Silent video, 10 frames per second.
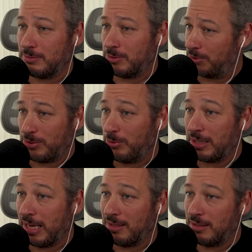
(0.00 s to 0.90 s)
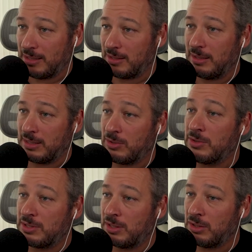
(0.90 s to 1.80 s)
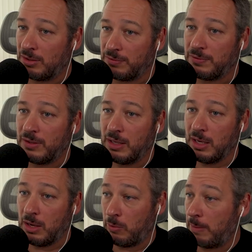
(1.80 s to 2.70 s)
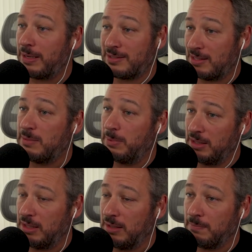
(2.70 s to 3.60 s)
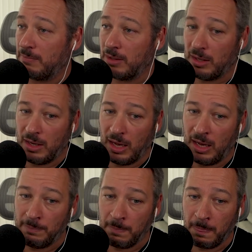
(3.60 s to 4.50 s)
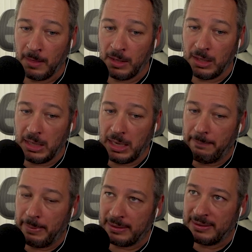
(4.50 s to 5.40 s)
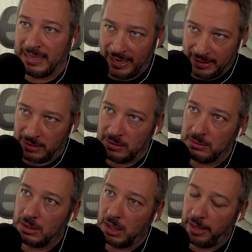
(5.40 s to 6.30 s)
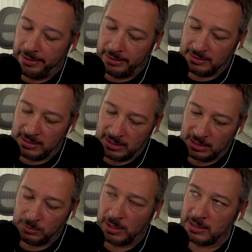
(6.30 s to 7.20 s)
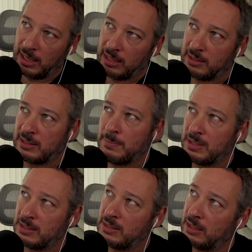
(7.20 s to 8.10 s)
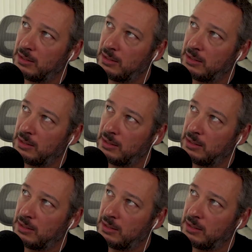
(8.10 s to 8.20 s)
So again, it's a concern of web accessibility. But then, since it was like something that